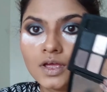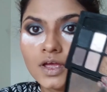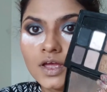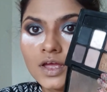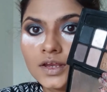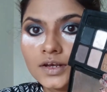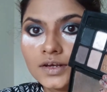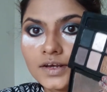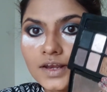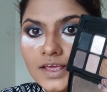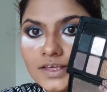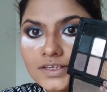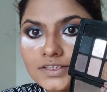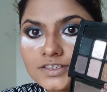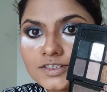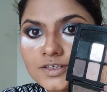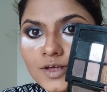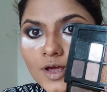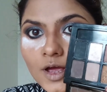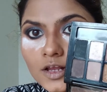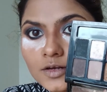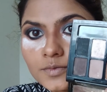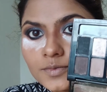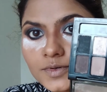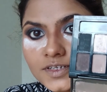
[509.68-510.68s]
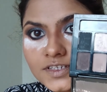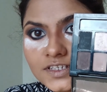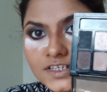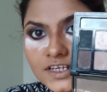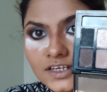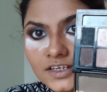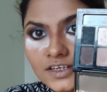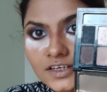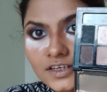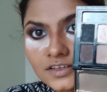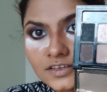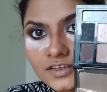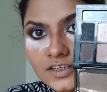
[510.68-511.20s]
Next I'll be
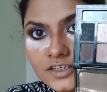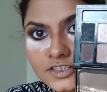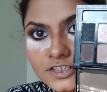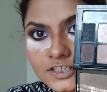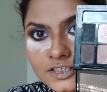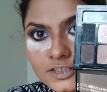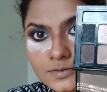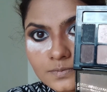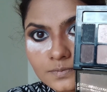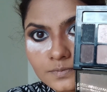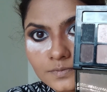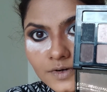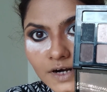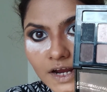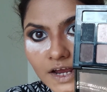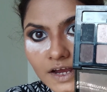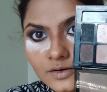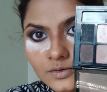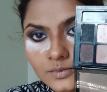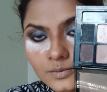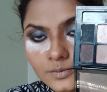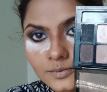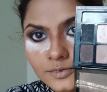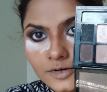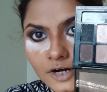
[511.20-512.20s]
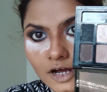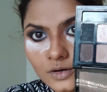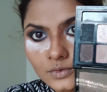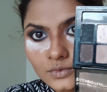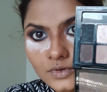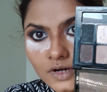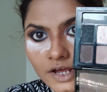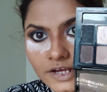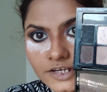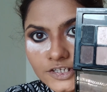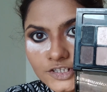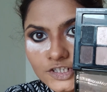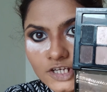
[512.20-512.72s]
taking this brown
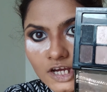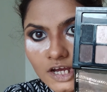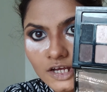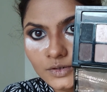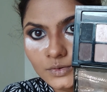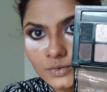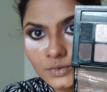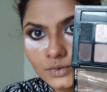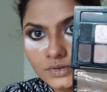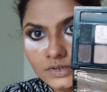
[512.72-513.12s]
eyeshadow,